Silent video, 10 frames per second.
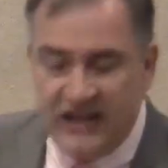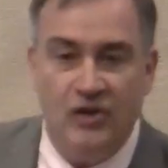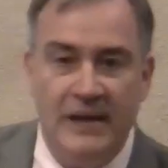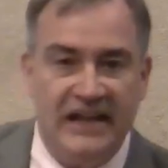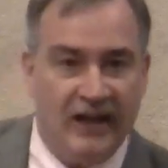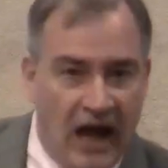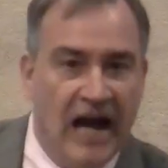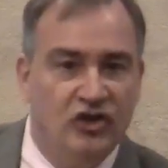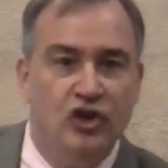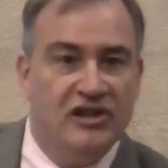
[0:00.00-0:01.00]
to be
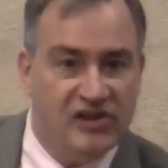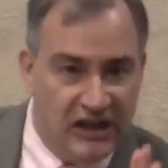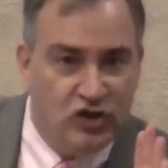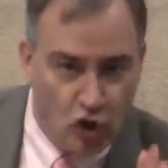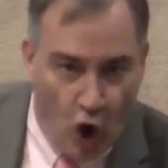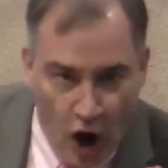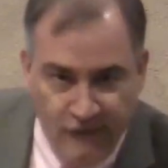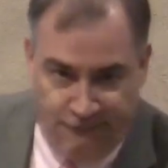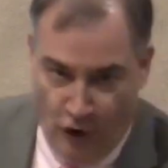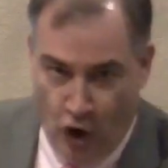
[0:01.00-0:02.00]
consciously
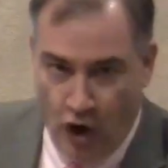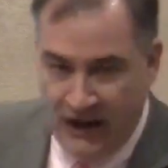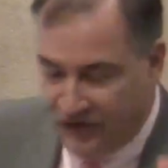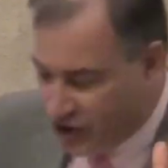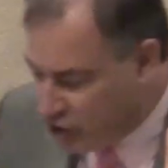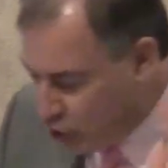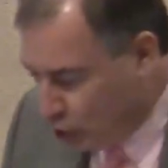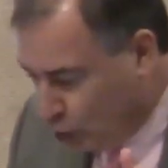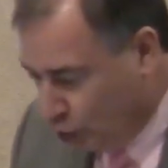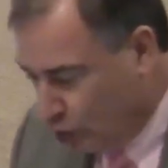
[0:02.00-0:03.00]
joyful at the
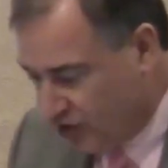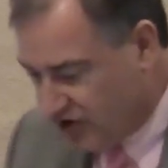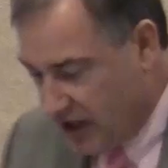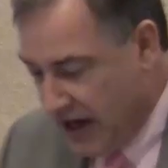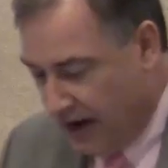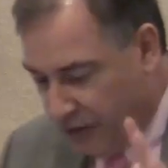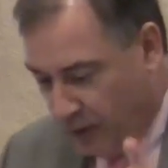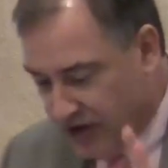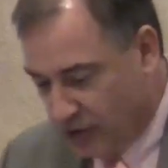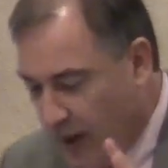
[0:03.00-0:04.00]
news of the
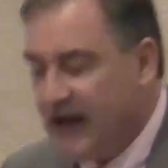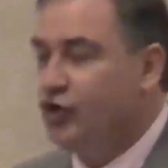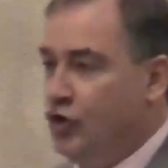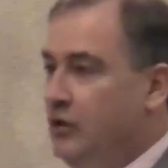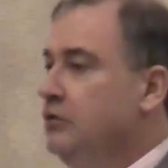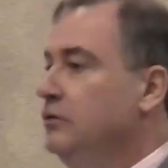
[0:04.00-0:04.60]
resurrection.